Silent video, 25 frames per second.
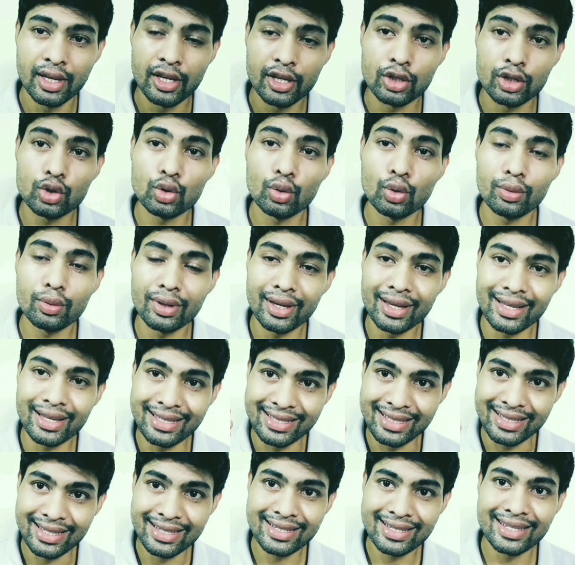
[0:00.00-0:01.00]
to
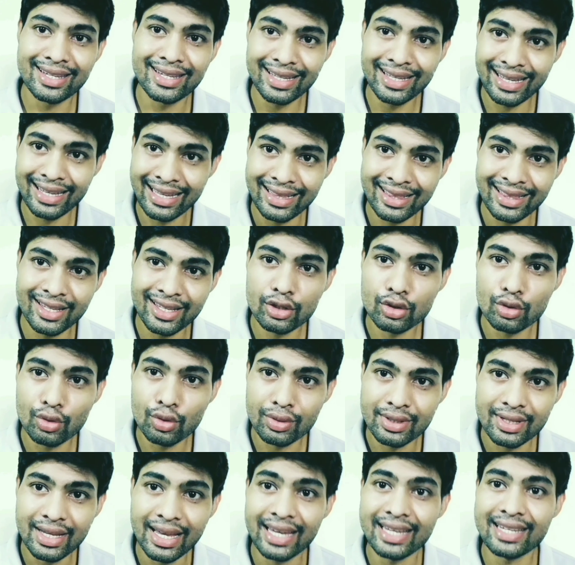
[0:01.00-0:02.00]
existing in the
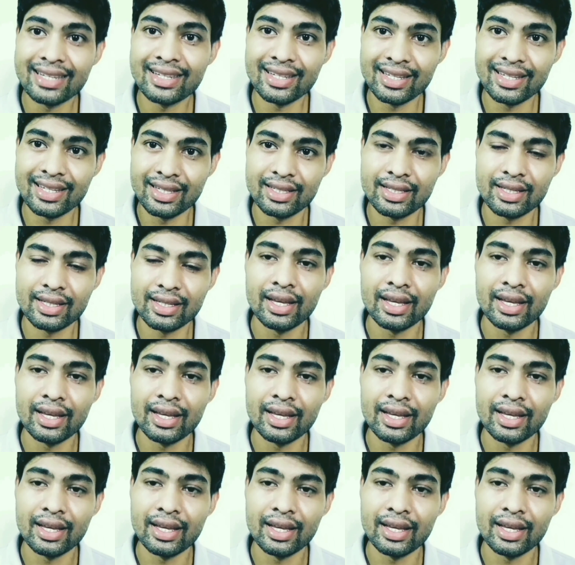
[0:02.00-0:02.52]
societies.